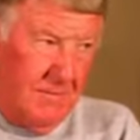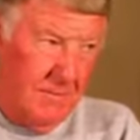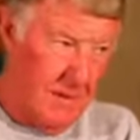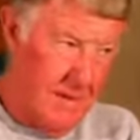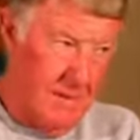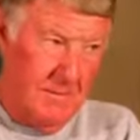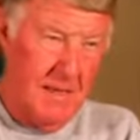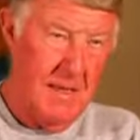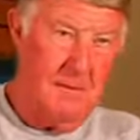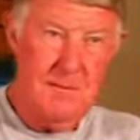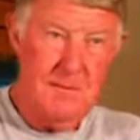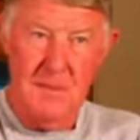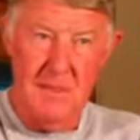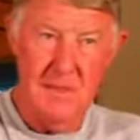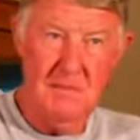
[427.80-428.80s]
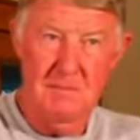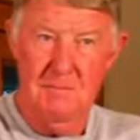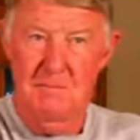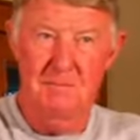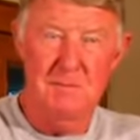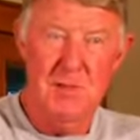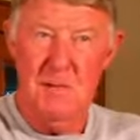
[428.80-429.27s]
Hand me those
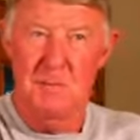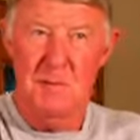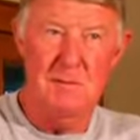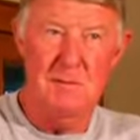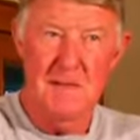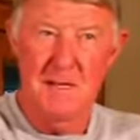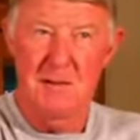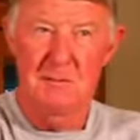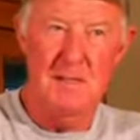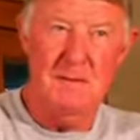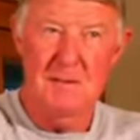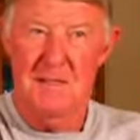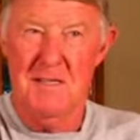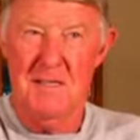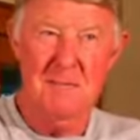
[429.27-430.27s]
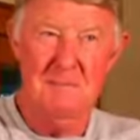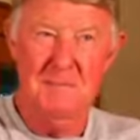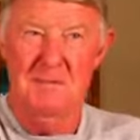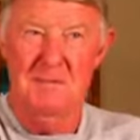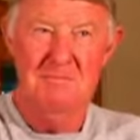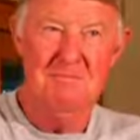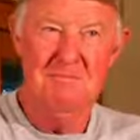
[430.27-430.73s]
chips over there and we'll give it a sample.
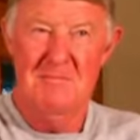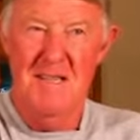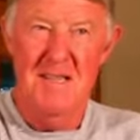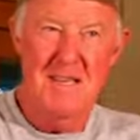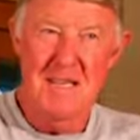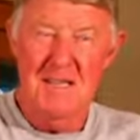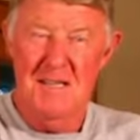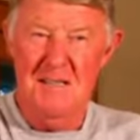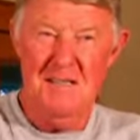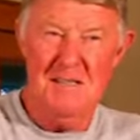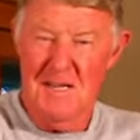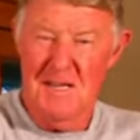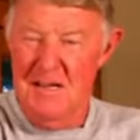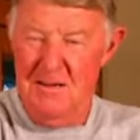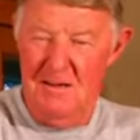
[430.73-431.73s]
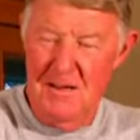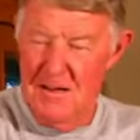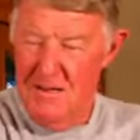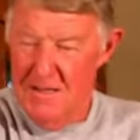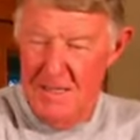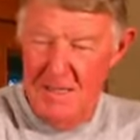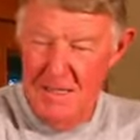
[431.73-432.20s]
It doesn't take
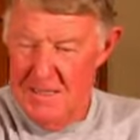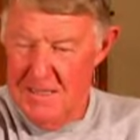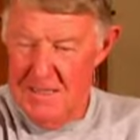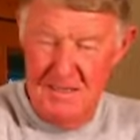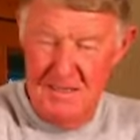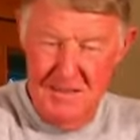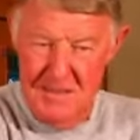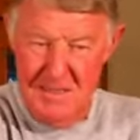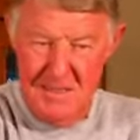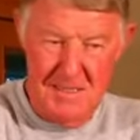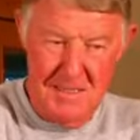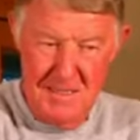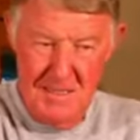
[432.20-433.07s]
long. You get this,